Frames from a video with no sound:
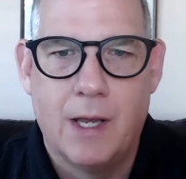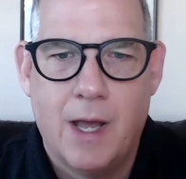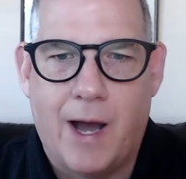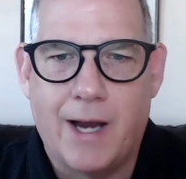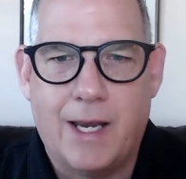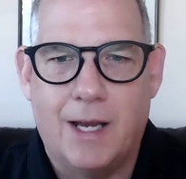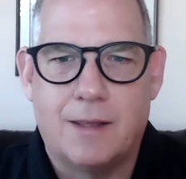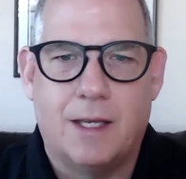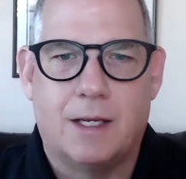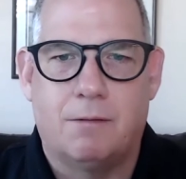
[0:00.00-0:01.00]
I can't
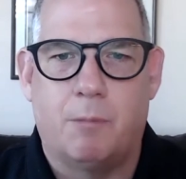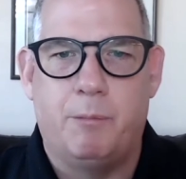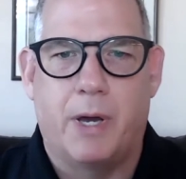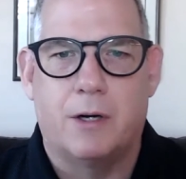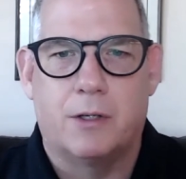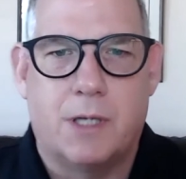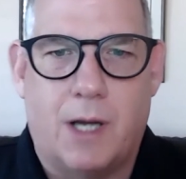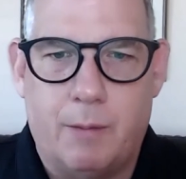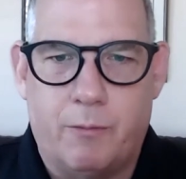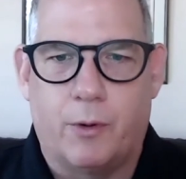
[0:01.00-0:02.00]
think of a better
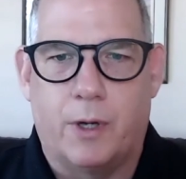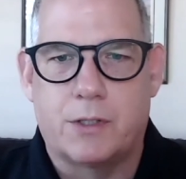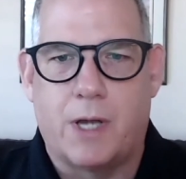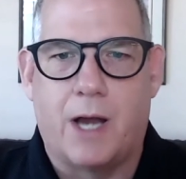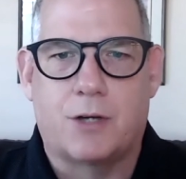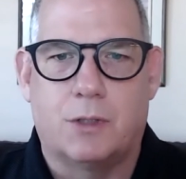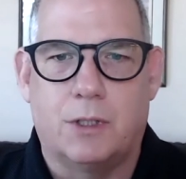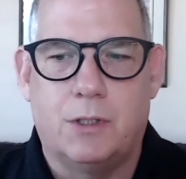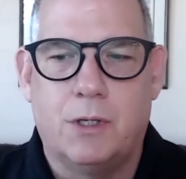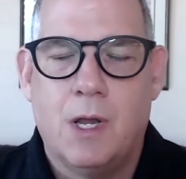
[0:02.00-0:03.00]
time for us to actually
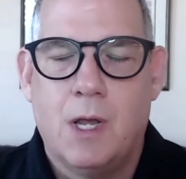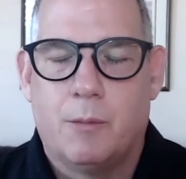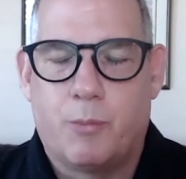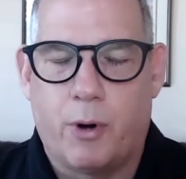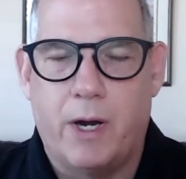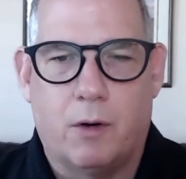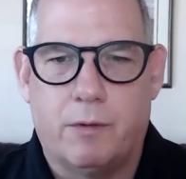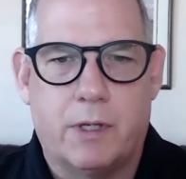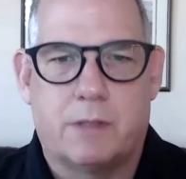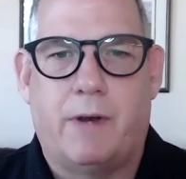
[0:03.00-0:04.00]
pray over
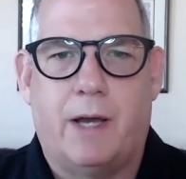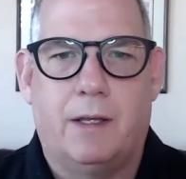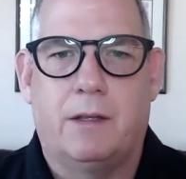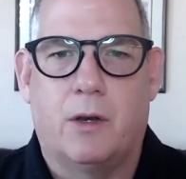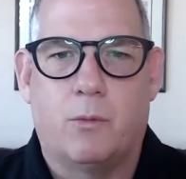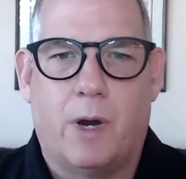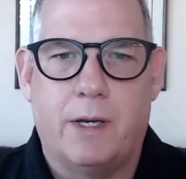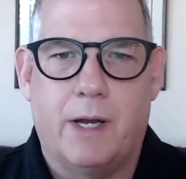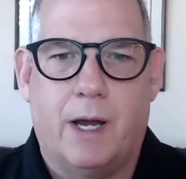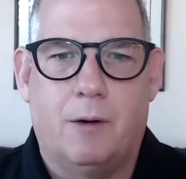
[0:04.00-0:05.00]
this valley than right
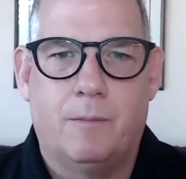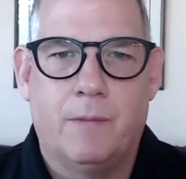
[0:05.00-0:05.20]
now.